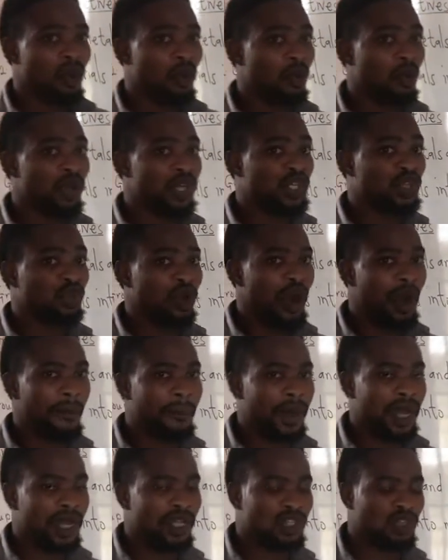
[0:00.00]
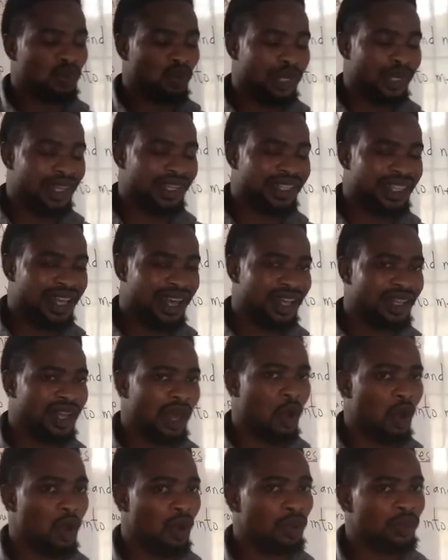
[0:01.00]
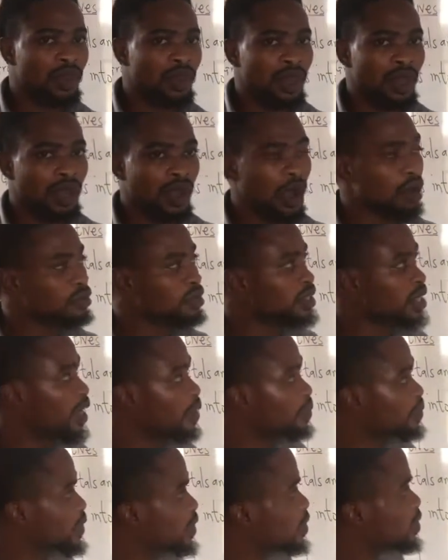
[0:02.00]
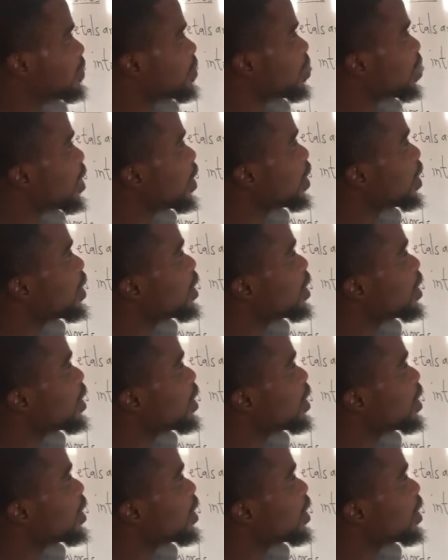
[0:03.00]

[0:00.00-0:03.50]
which will help us to understand the whole concept.